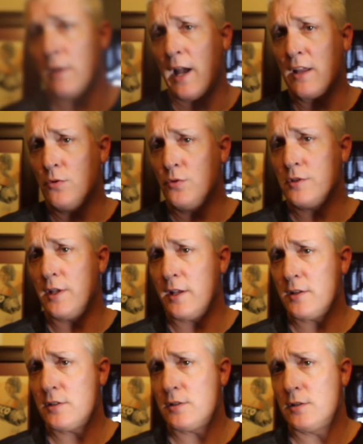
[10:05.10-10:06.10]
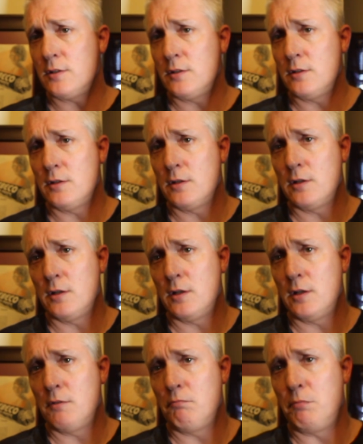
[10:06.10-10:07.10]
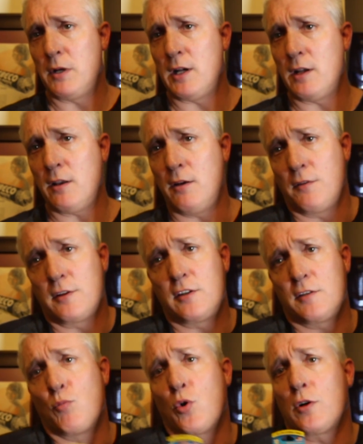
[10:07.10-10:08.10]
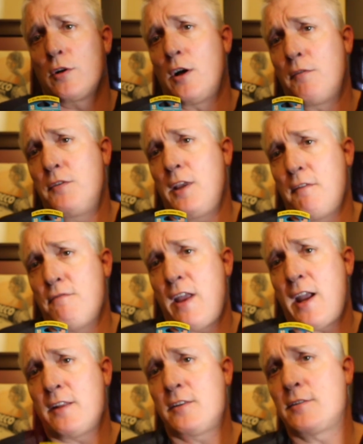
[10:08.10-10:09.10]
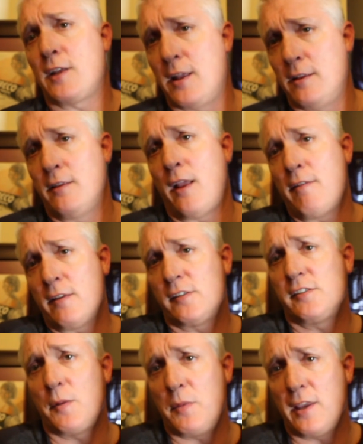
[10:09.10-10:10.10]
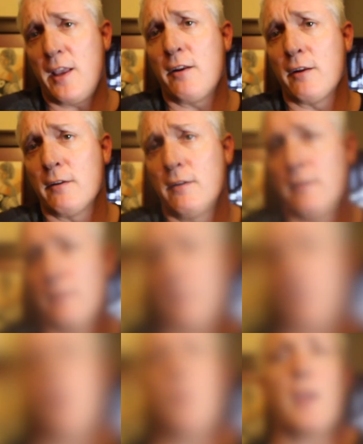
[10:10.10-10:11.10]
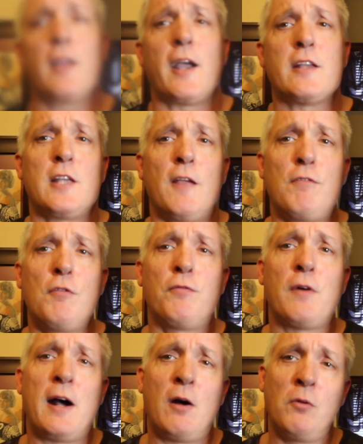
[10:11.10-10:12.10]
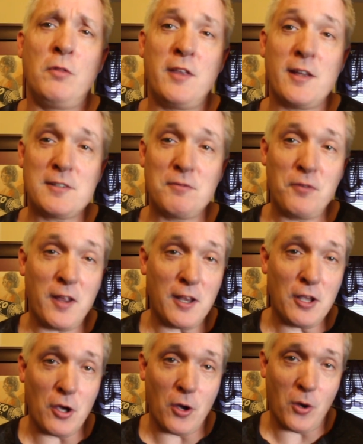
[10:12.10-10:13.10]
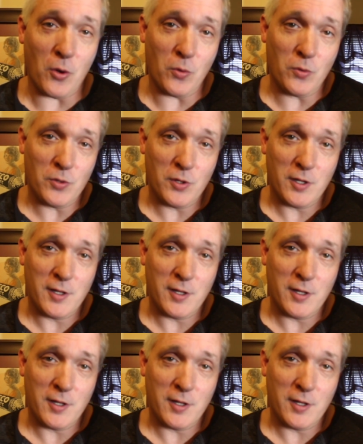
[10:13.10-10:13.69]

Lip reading: I use this, but you know, this is more of the advanced, and this is the beginner. Anyway, guys, if you found this video